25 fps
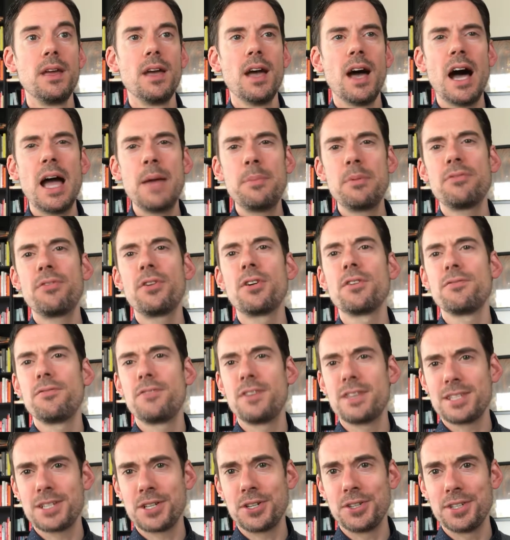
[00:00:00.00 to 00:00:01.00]
I prefer
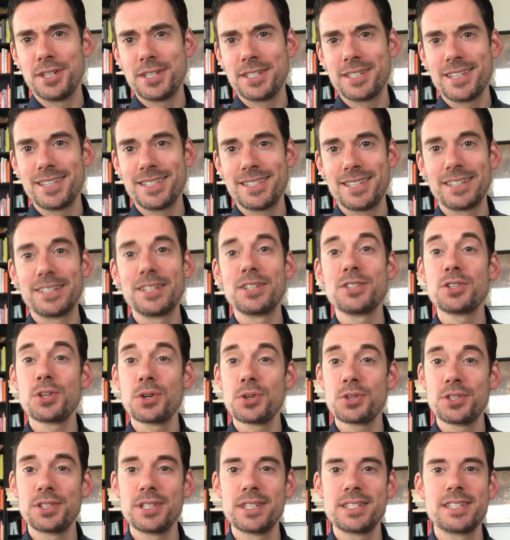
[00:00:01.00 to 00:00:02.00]
physical distancing to
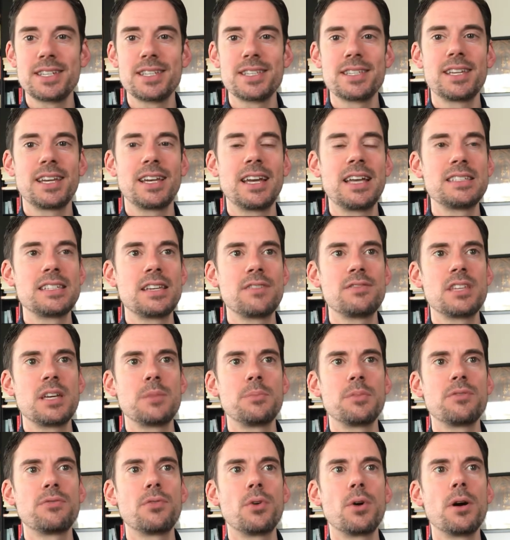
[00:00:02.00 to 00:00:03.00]
social distancing, as I've said
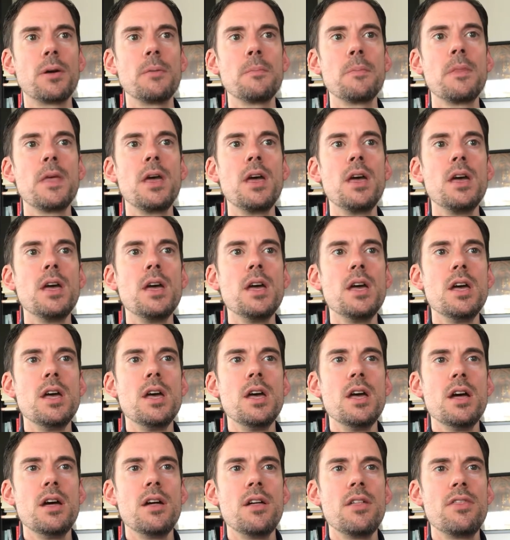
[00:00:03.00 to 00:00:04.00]
before.
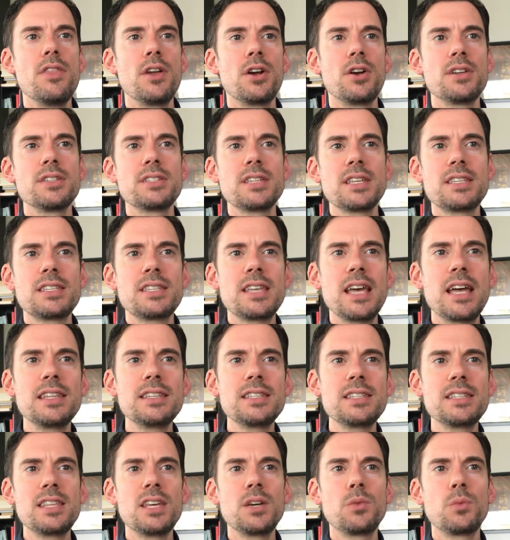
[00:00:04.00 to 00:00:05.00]
There is a
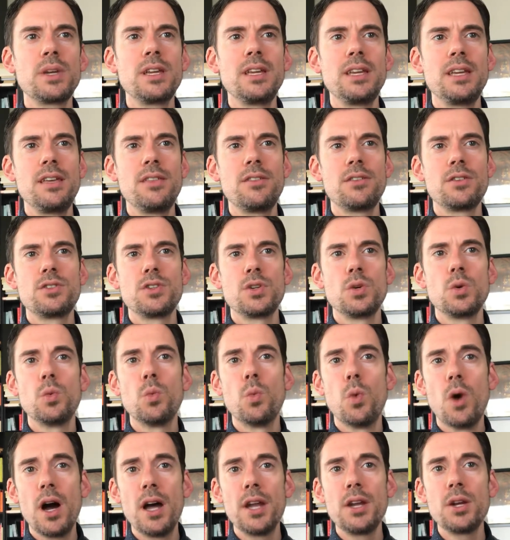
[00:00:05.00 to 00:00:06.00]
sense that we either do
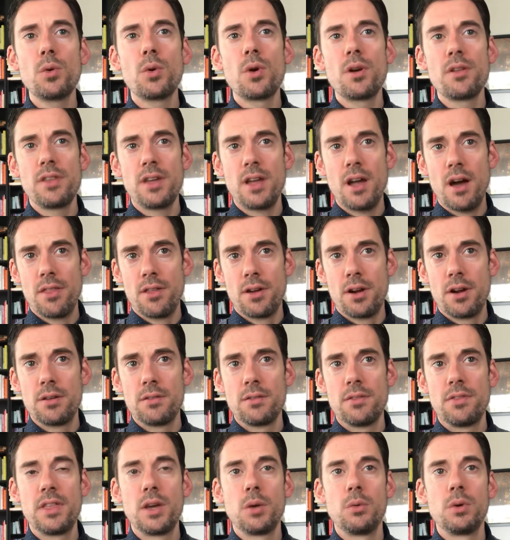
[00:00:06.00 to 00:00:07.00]
one or the other,
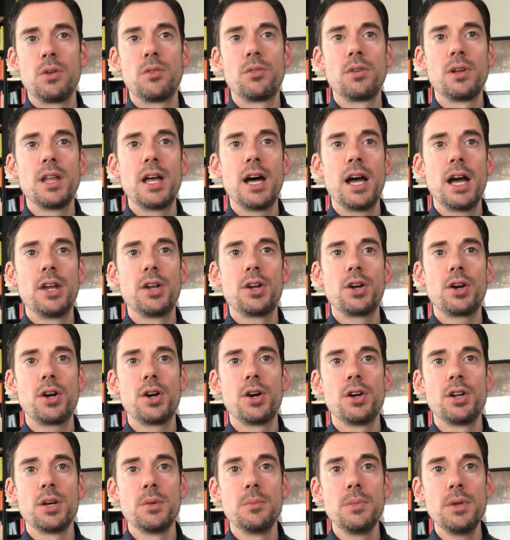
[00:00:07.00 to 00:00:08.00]
that we rely on
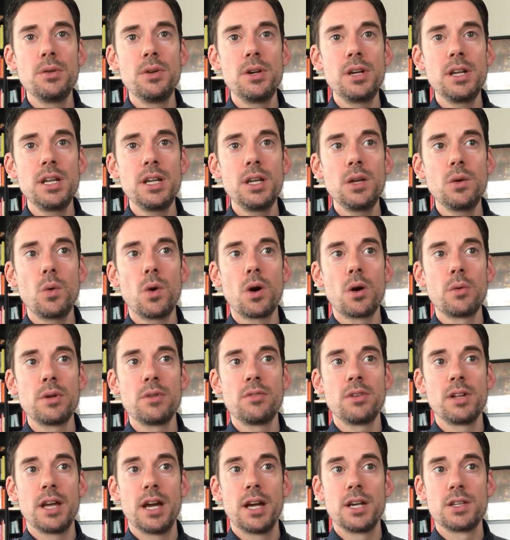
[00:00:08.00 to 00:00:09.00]
herd immunity or we
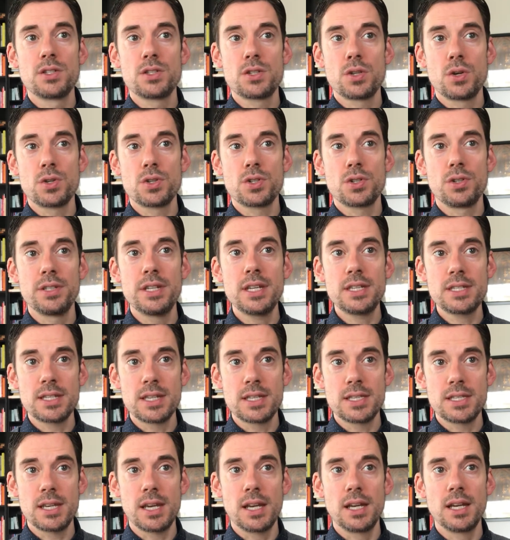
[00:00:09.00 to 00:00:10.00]
rely on social
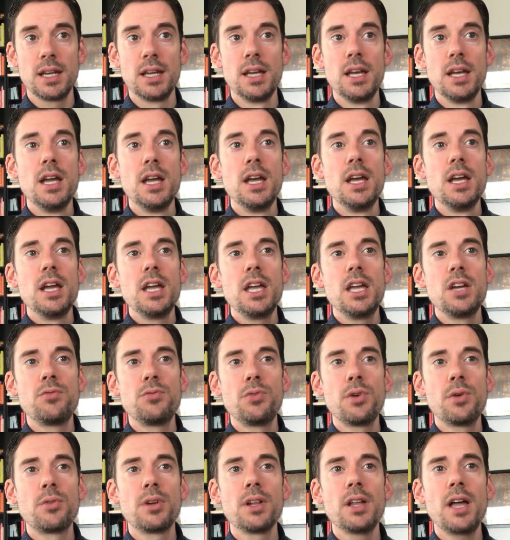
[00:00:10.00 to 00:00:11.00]
distancing. If
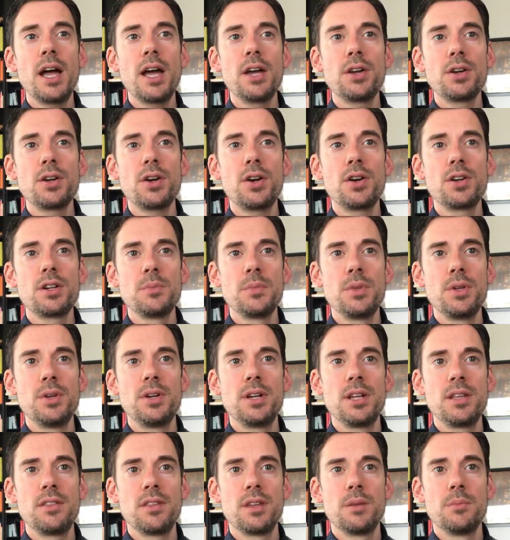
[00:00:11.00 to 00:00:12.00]
we rely on herd
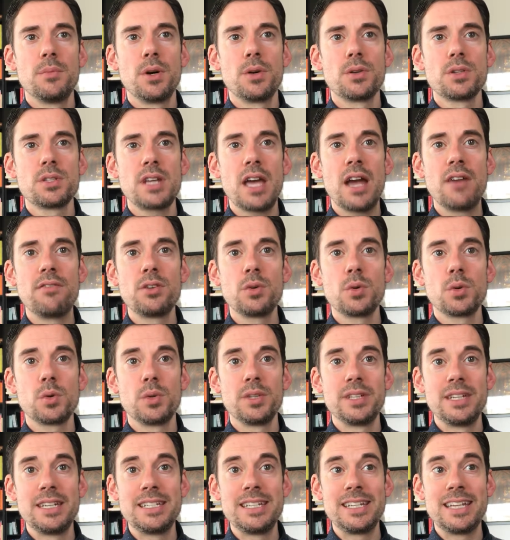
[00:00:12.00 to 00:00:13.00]
immunity, then most everyone will
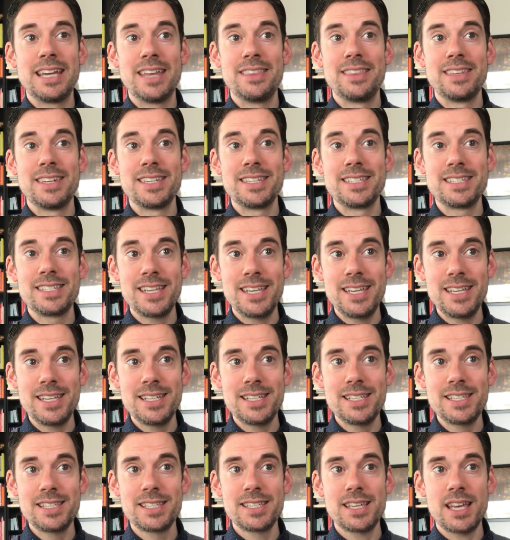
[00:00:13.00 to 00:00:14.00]
need to get the
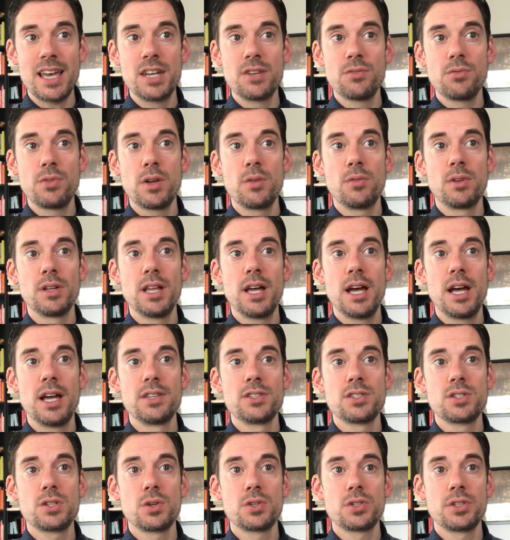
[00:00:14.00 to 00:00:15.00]
disease, and if we rely on
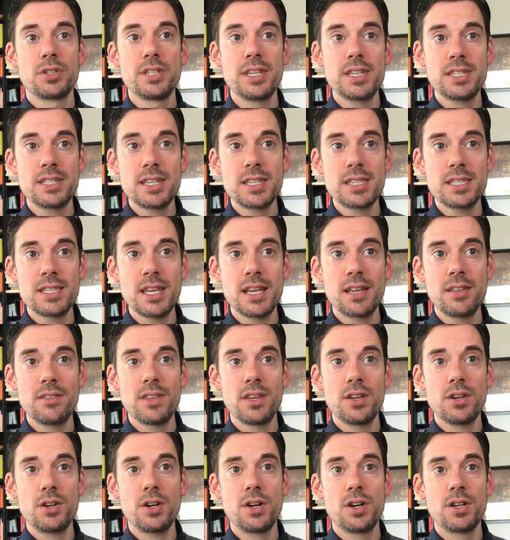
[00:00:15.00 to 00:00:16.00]
social distancing,
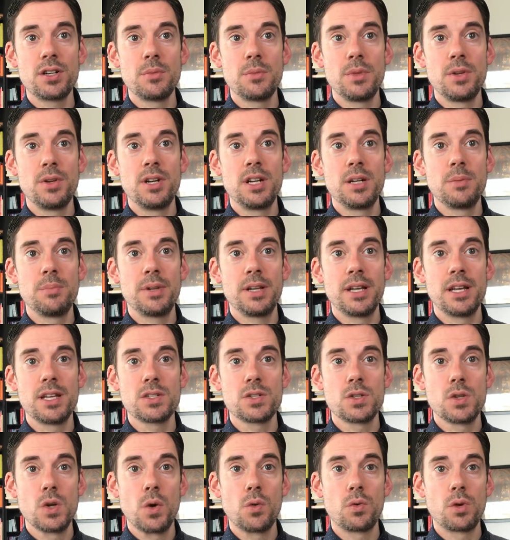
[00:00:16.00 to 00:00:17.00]
then herd immunity
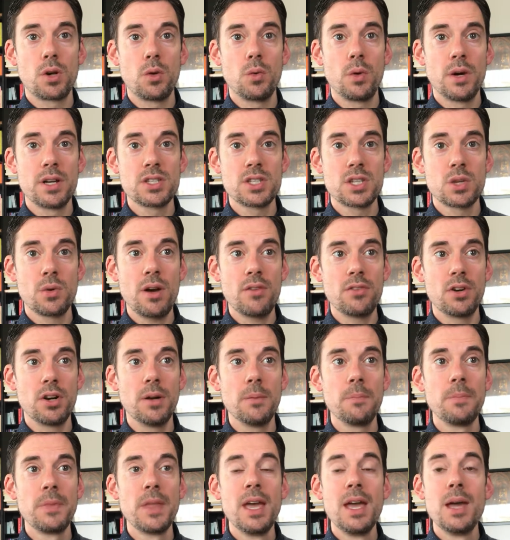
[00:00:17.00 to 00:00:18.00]
plays no role
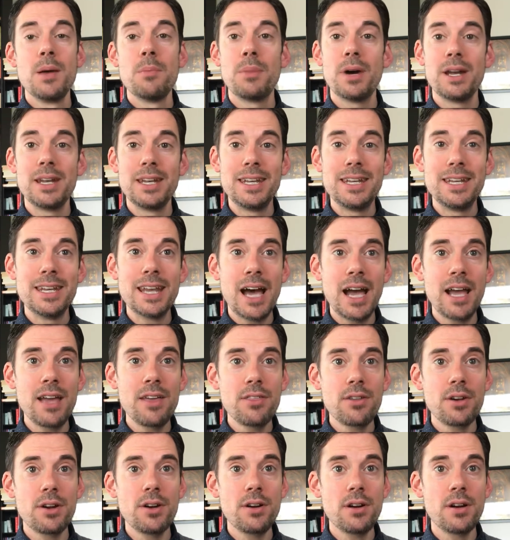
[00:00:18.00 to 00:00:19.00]
whatsoever. But
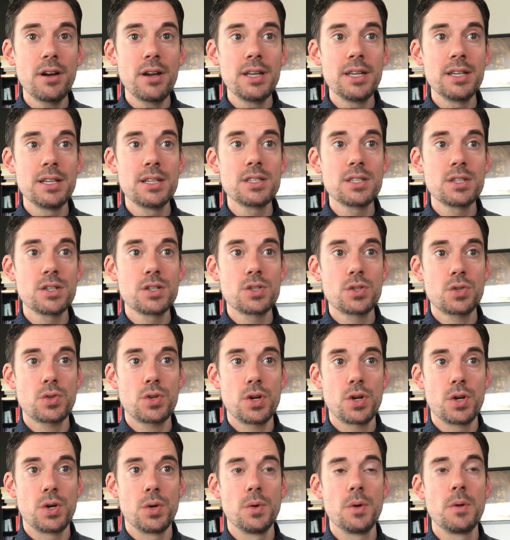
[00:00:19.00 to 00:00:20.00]
neither is
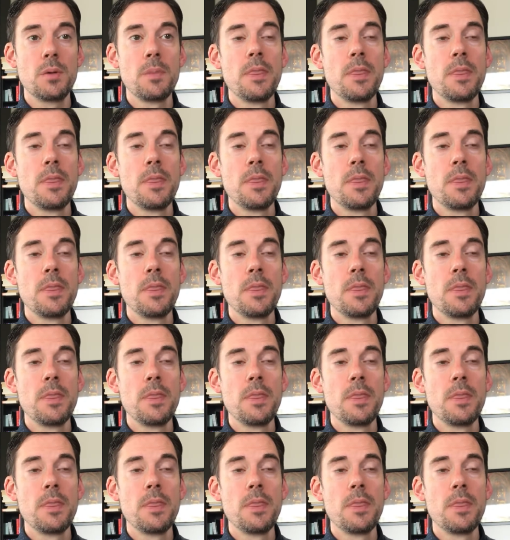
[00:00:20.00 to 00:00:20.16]
true.